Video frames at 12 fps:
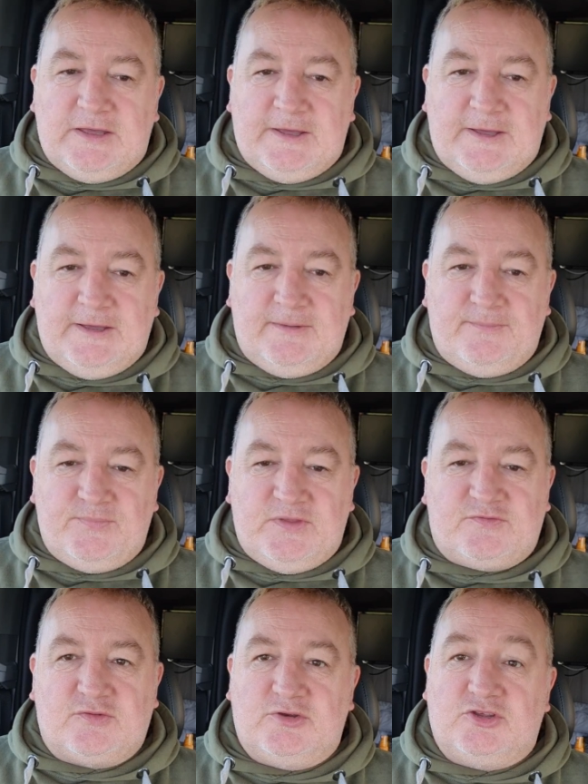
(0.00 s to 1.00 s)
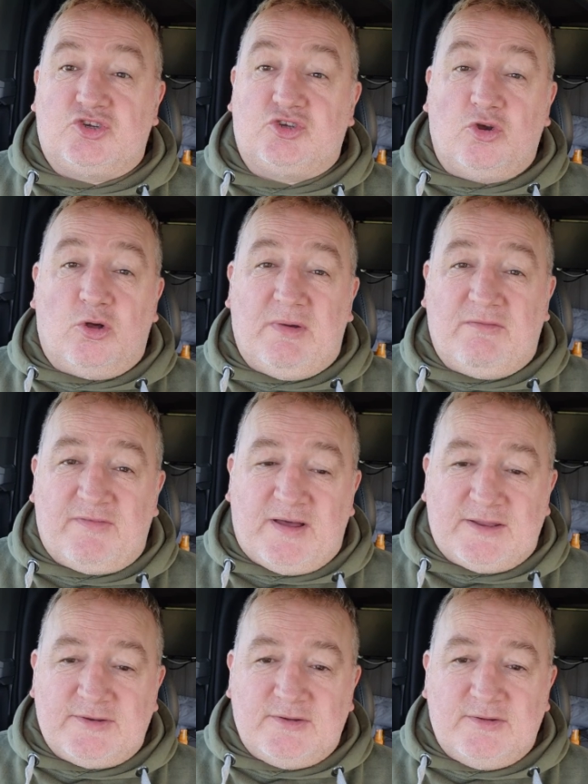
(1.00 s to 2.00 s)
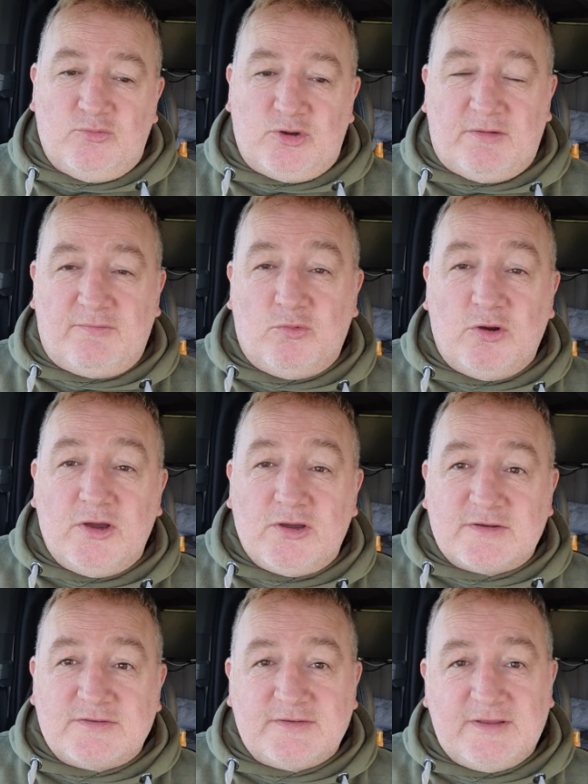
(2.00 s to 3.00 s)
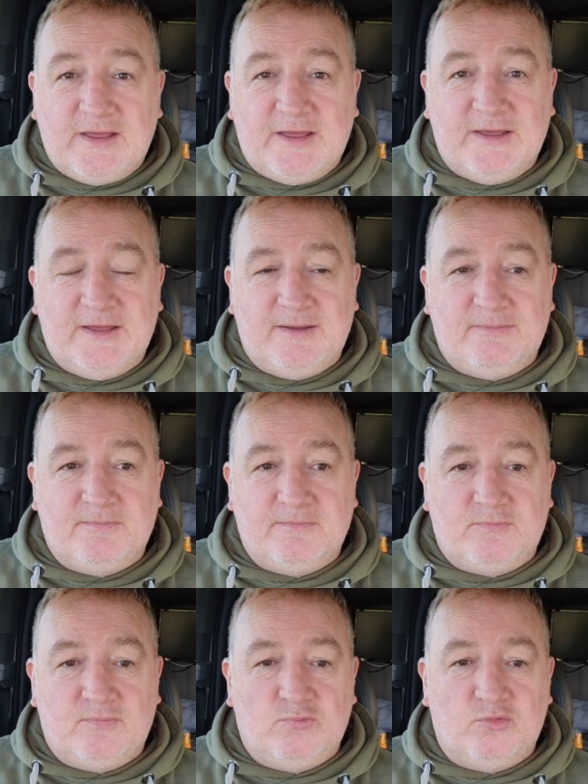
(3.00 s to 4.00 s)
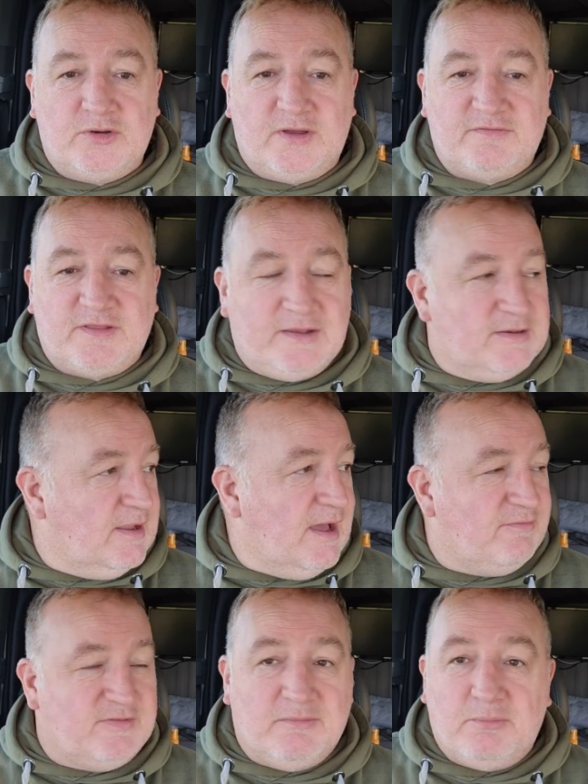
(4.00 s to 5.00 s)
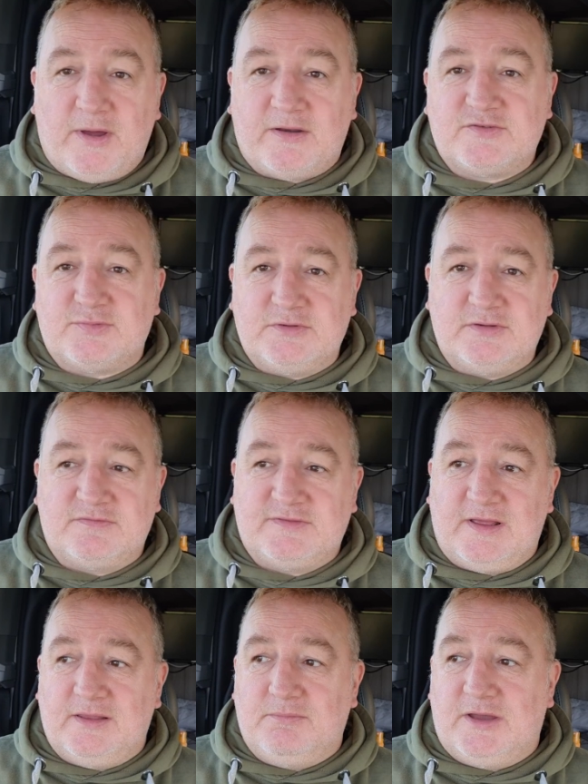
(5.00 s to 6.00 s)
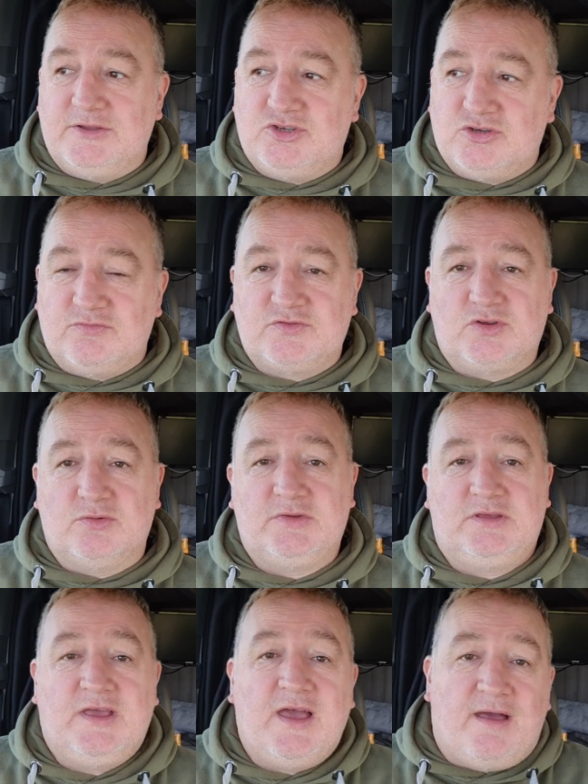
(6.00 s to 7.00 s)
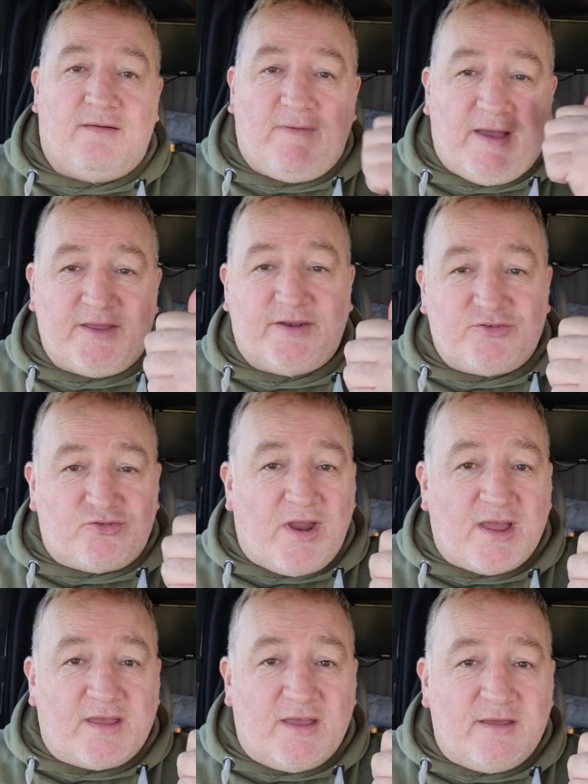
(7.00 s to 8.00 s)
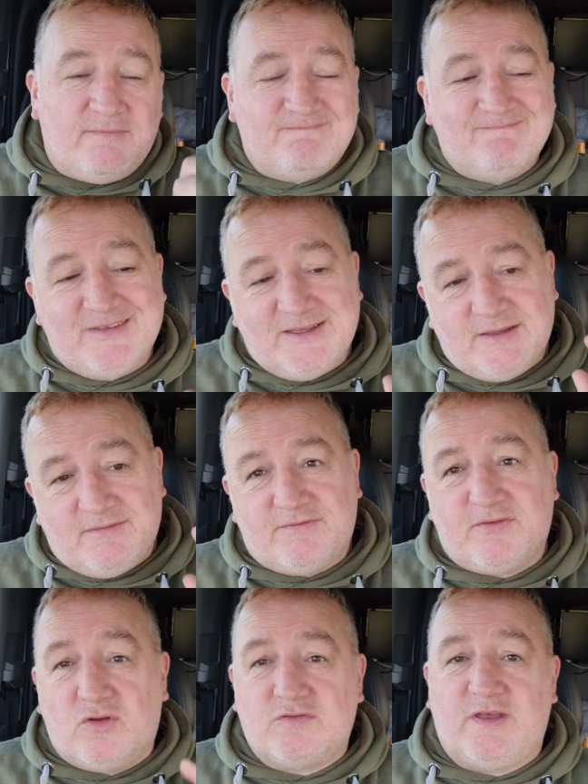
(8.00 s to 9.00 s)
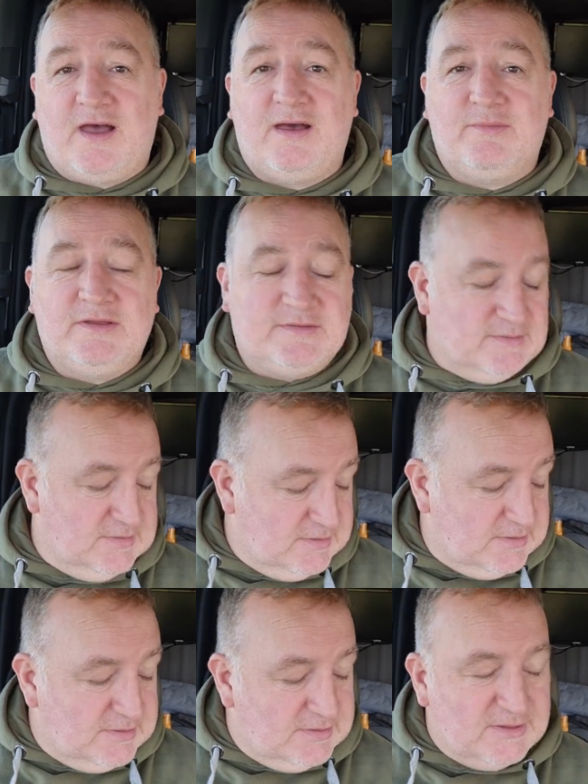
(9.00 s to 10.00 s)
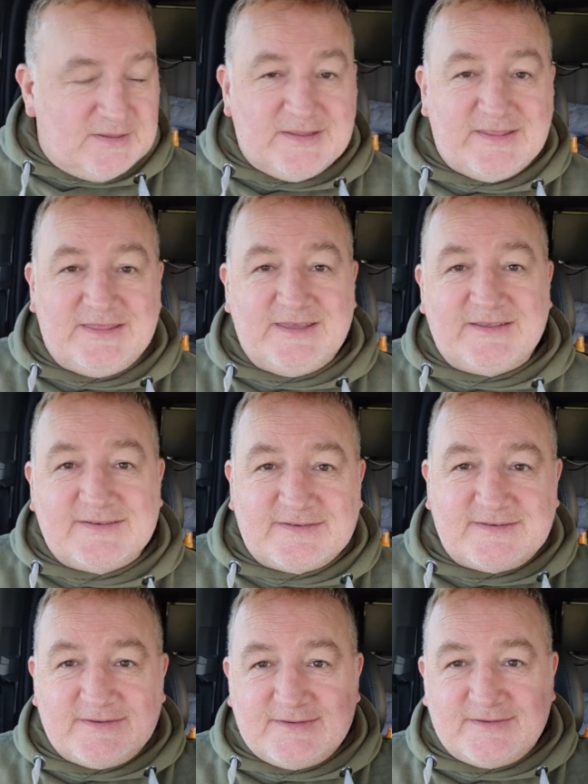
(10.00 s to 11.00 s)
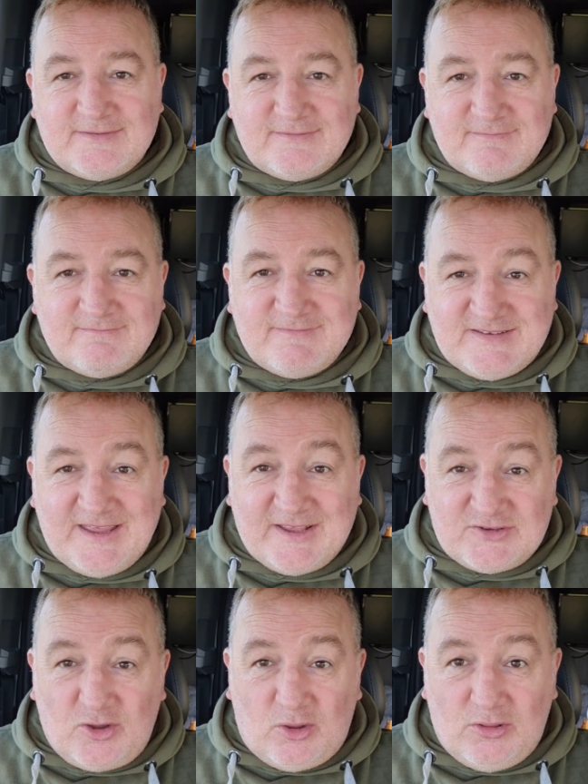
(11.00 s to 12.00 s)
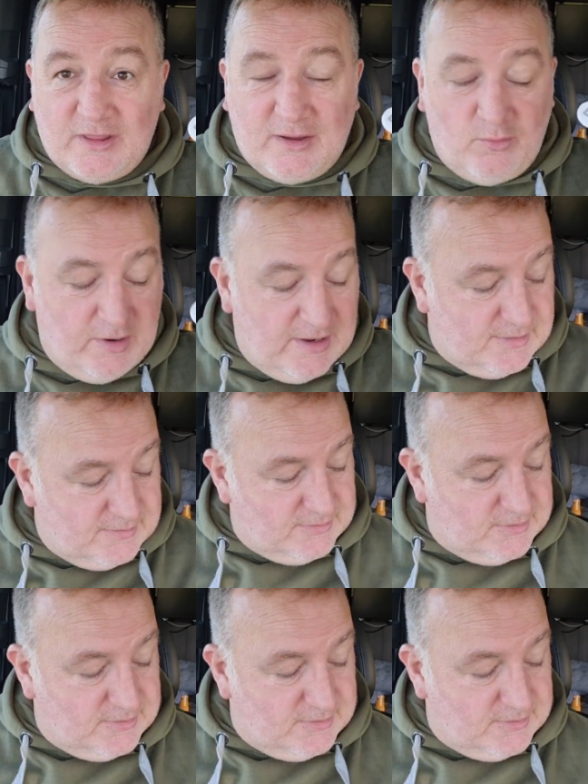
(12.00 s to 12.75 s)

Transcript: Um, if somebody stole my van, would it have worked? Um, would I then have the embarrassment of telling my insurance company, yeah, I had a tracker, forgot to arm it. This takes all that away.